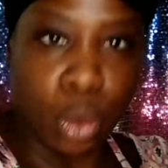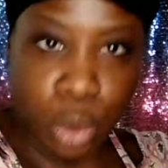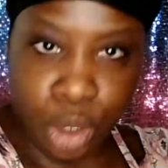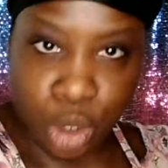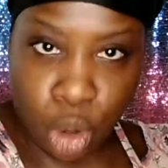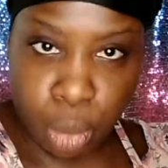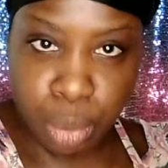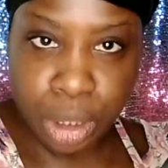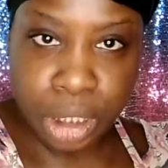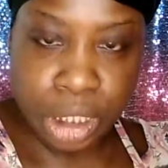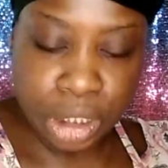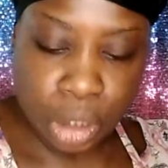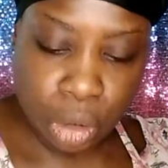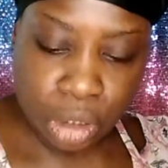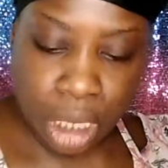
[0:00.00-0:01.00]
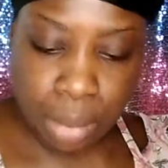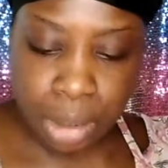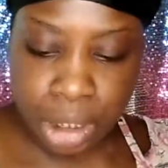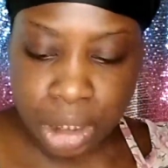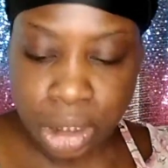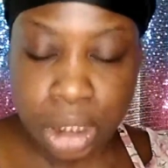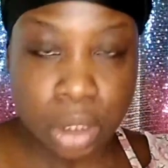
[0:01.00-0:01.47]
We're going to put these on top of
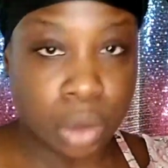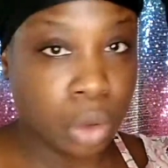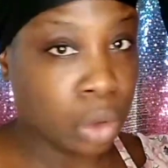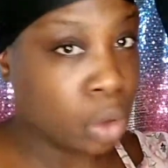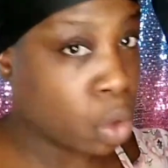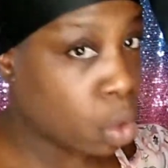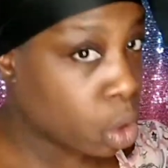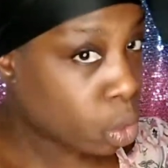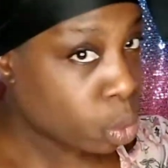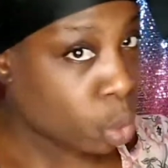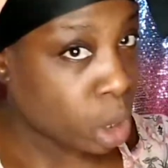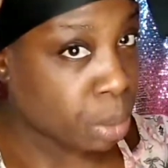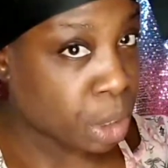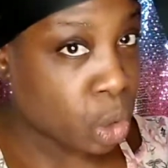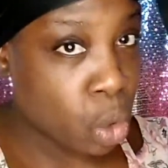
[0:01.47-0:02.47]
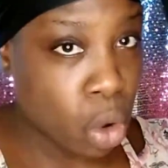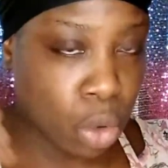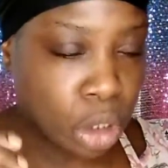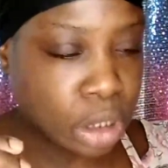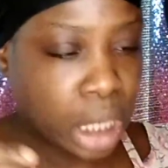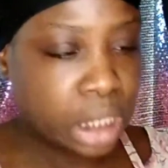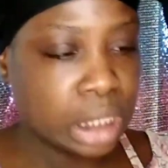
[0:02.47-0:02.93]
these little wannabe
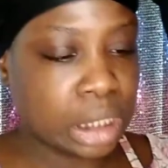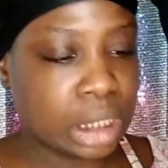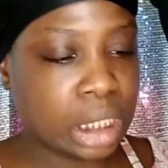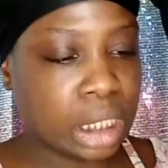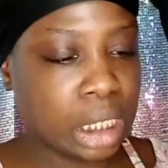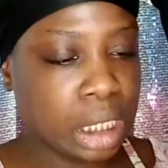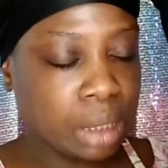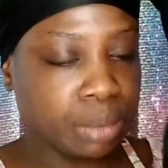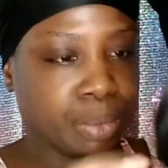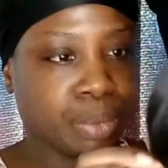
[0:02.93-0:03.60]
cornrows I just did.